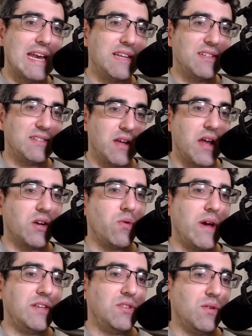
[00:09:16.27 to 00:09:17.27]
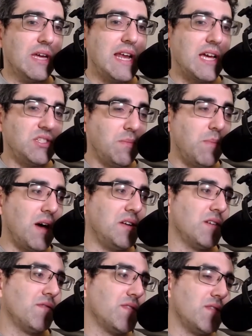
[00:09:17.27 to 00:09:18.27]
it does not equate to connection
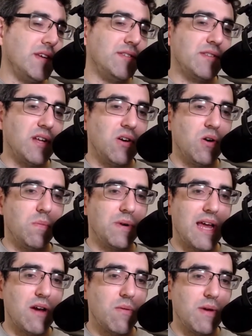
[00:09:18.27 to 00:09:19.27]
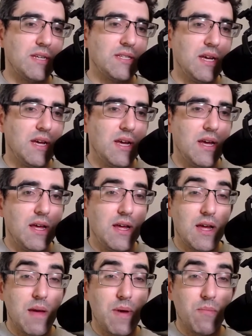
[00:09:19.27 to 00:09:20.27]
bonding, for reasons that I hope are now
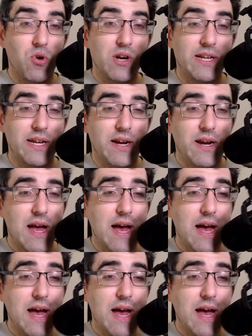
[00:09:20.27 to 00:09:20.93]
a bit more clear.